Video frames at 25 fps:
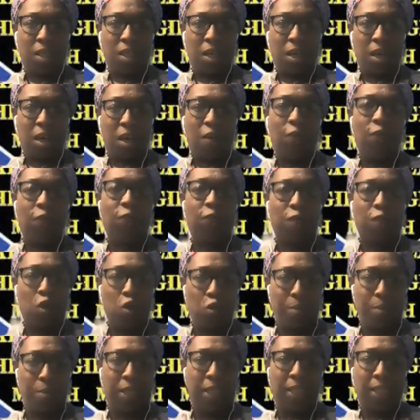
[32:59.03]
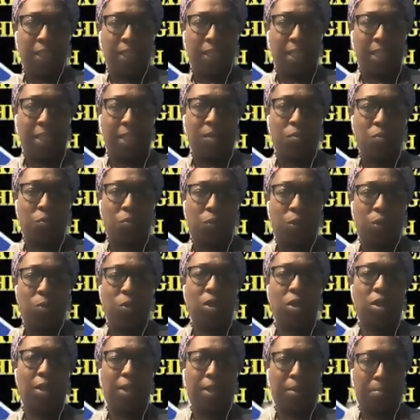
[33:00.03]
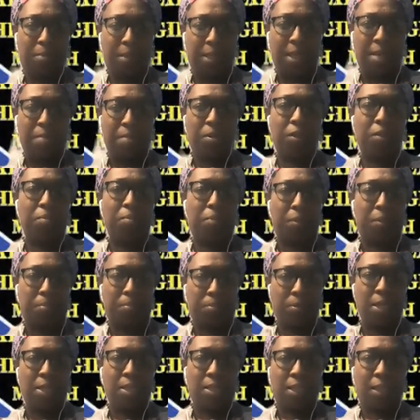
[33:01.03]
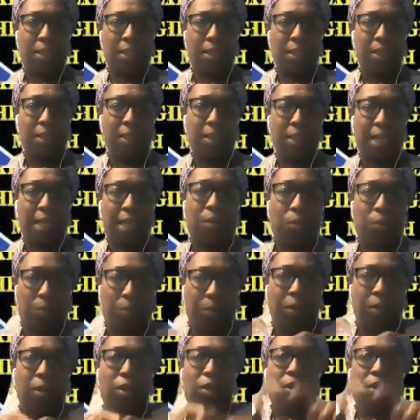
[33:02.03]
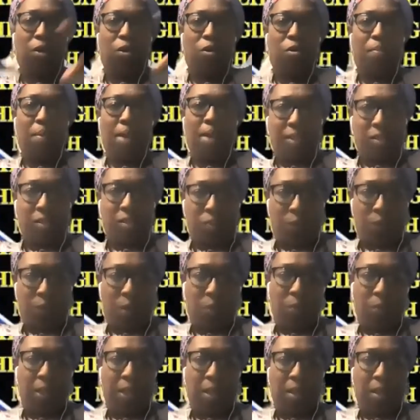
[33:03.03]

affirming that we were going to be able to be present. Like we were going to go back to where we